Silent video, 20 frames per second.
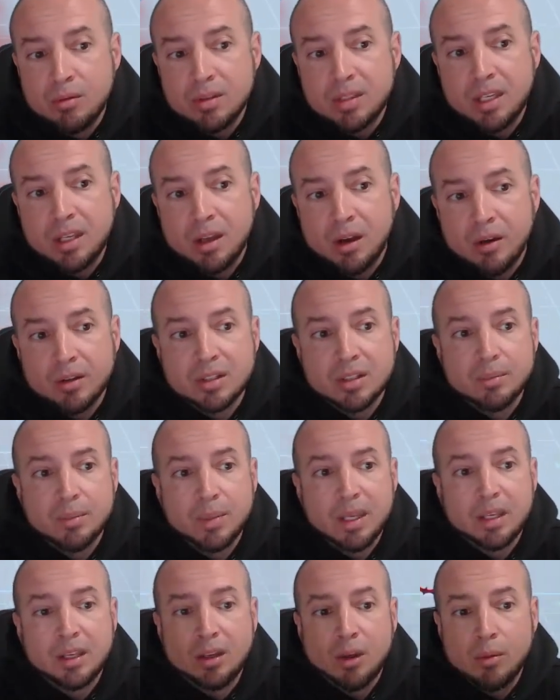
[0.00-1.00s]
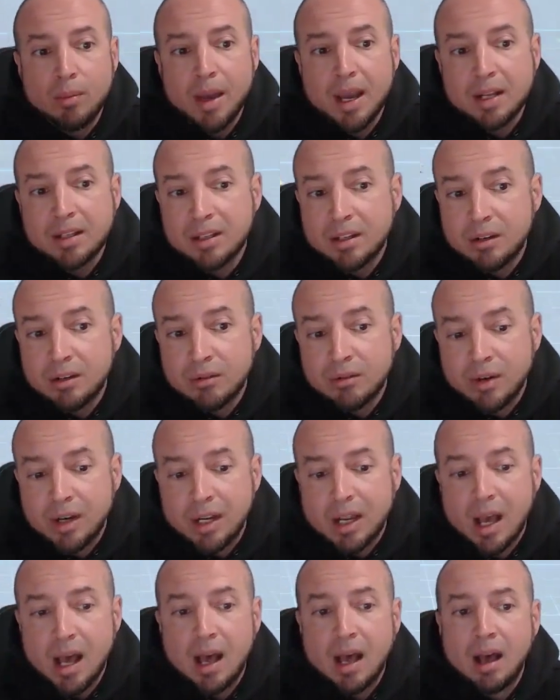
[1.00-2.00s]
use the ultimate, go back to
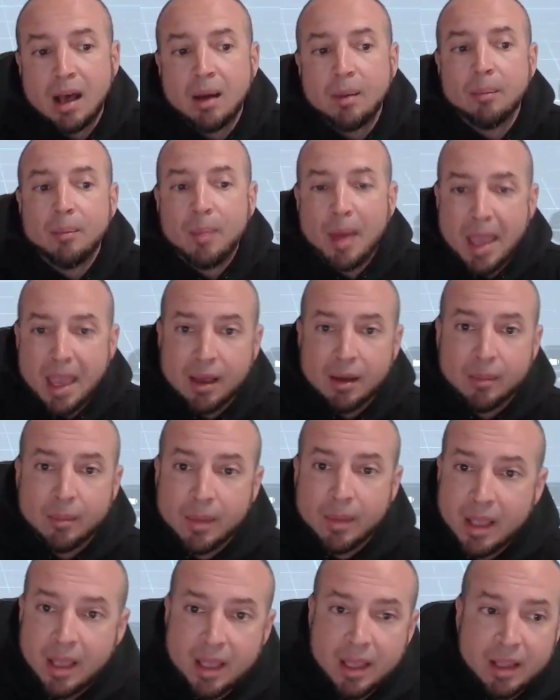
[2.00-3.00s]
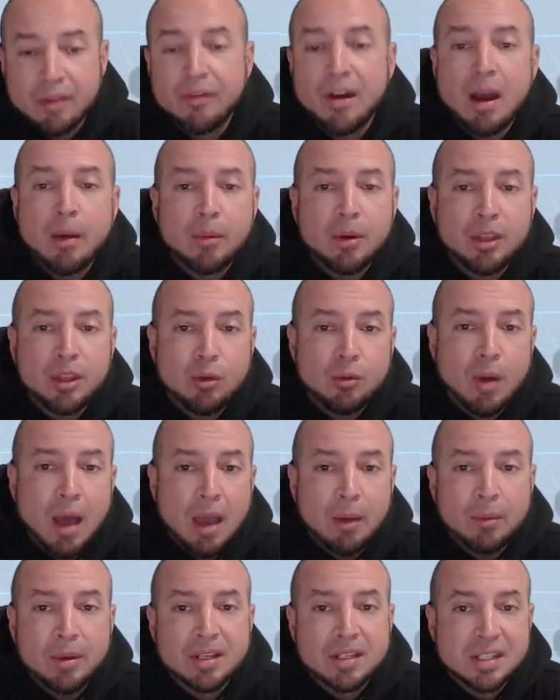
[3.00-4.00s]
Narinha, bam. And if I were you,
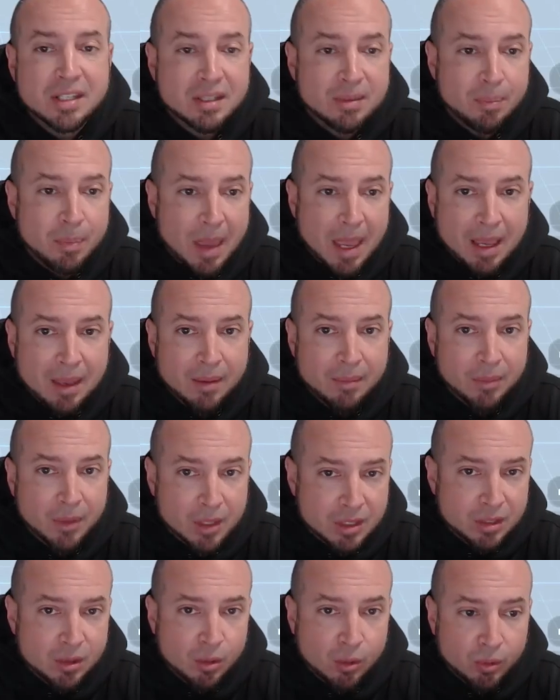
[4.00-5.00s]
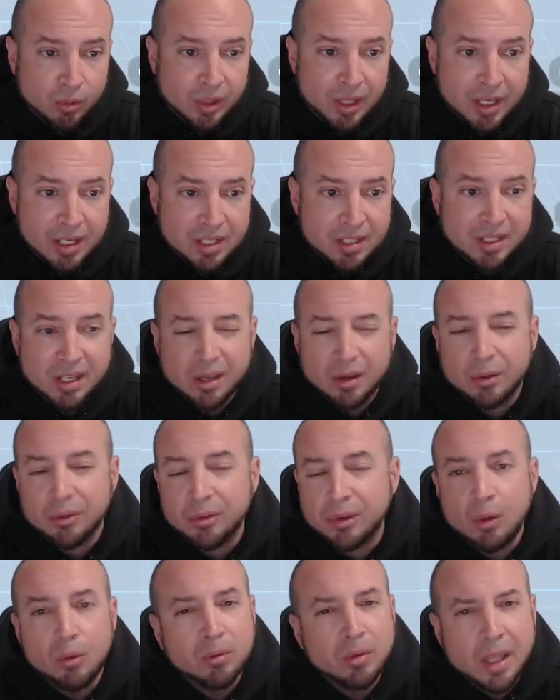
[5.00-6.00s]
I would spam the soul link skill.
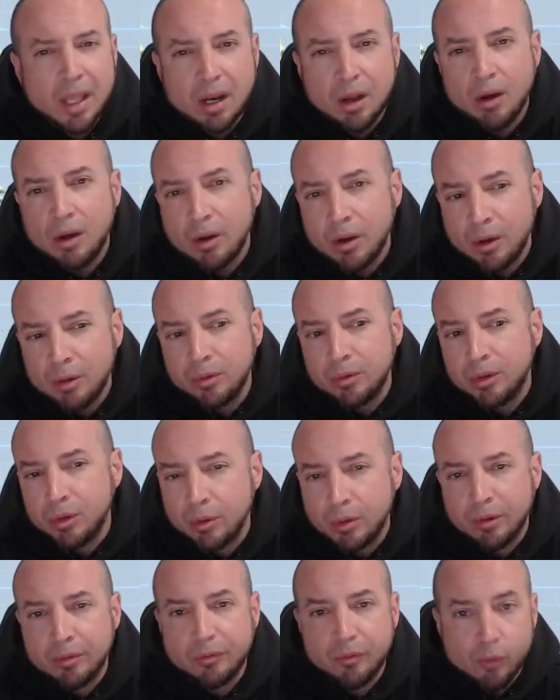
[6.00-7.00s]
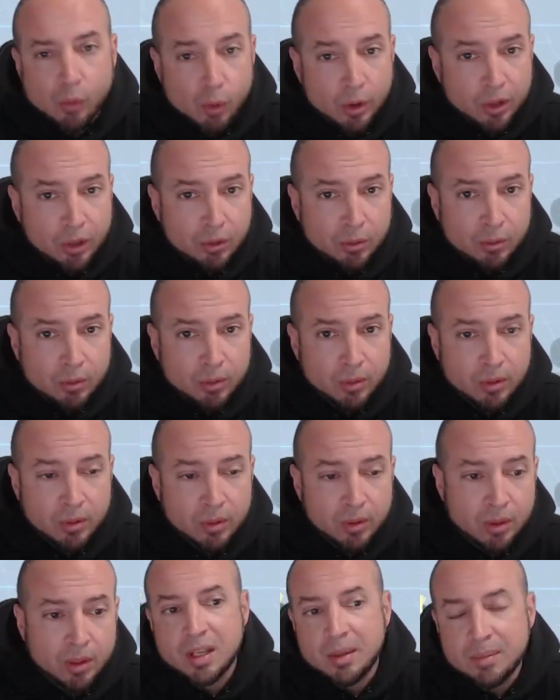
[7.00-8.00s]
Don't let auto do it for you.
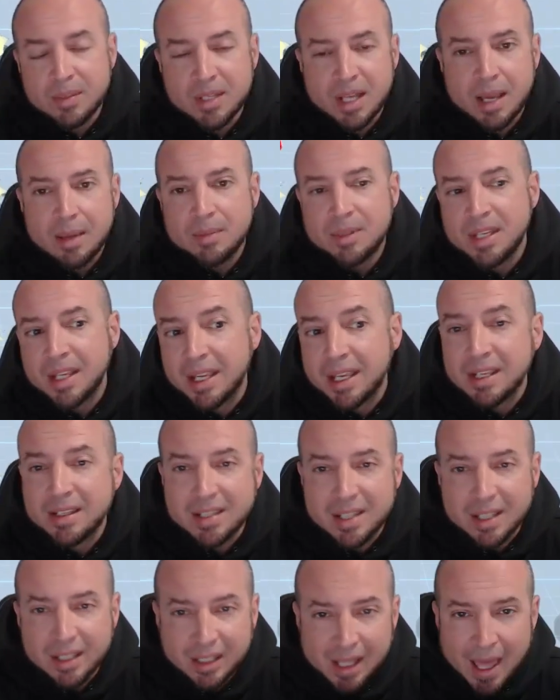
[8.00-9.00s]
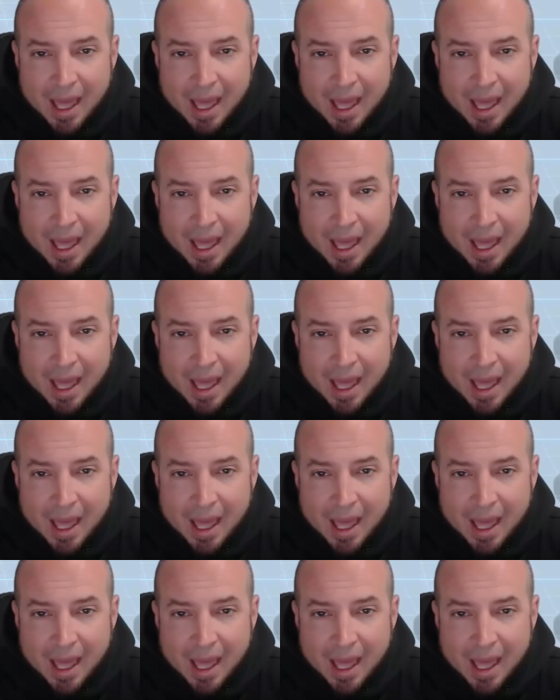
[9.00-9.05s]
Sometimes it can